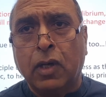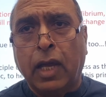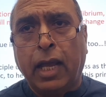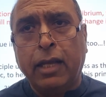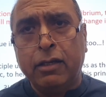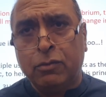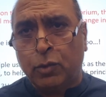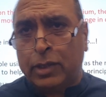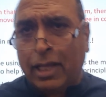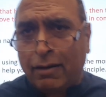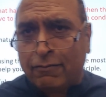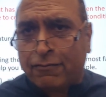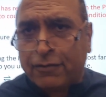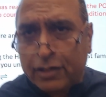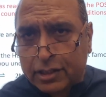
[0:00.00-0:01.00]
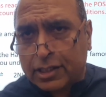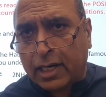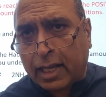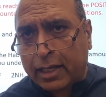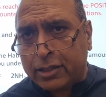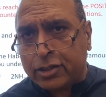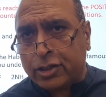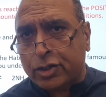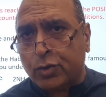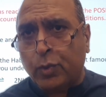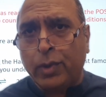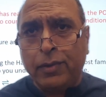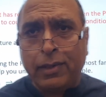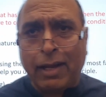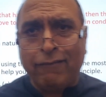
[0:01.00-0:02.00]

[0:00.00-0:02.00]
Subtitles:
And without fertilizers, we would